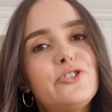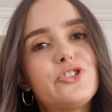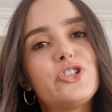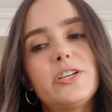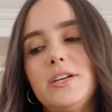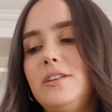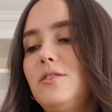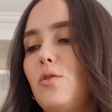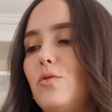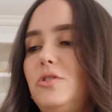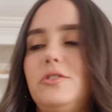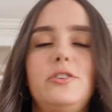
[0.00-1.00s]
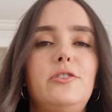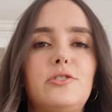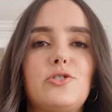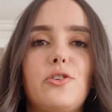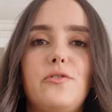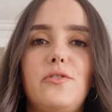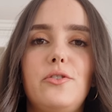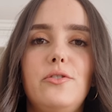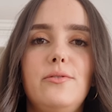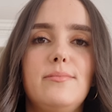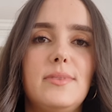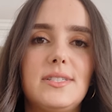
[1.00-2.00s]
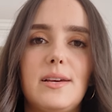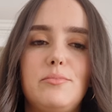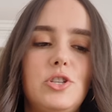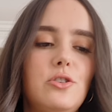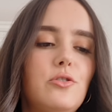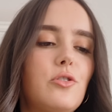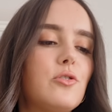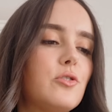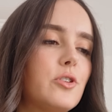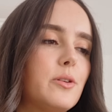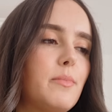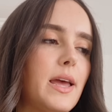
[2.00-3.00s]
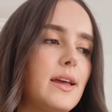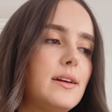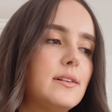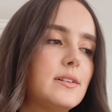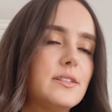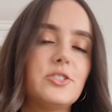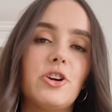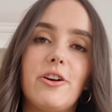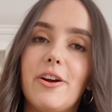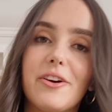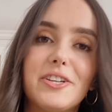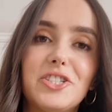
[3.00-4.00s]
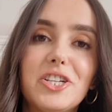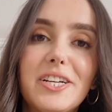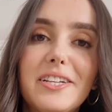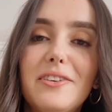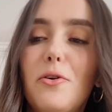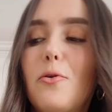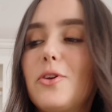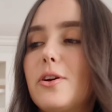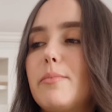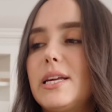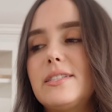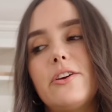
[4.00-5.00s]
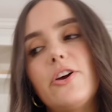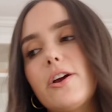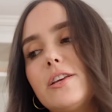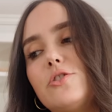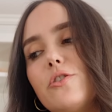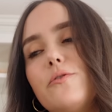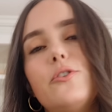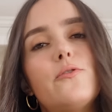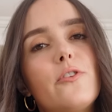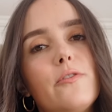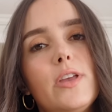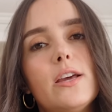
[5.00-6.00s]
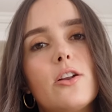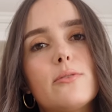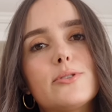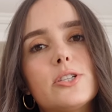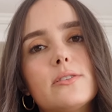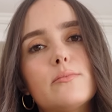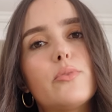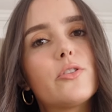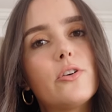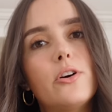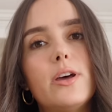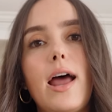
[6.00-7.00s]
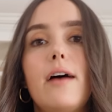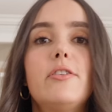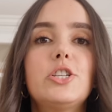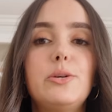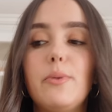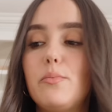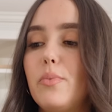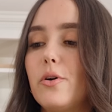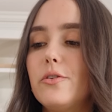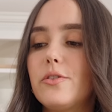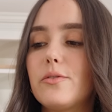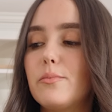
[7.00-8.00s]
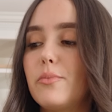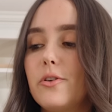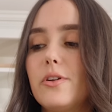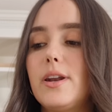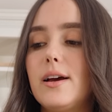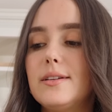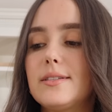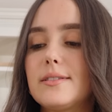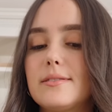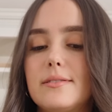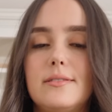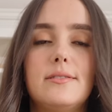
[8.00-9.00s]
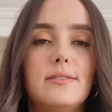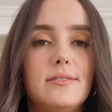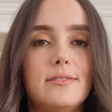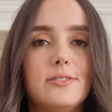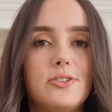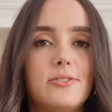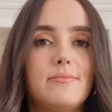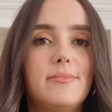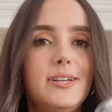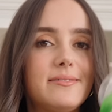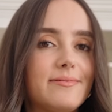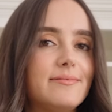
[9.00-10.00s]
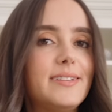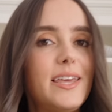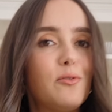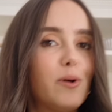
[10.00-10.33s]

use chicken or you can use tofu. It's up to you. You can make teriyaki chicken or you can make teriyaki tofu for a vegan option. Both are good. I've actually made both. Both are nice. So yeah, either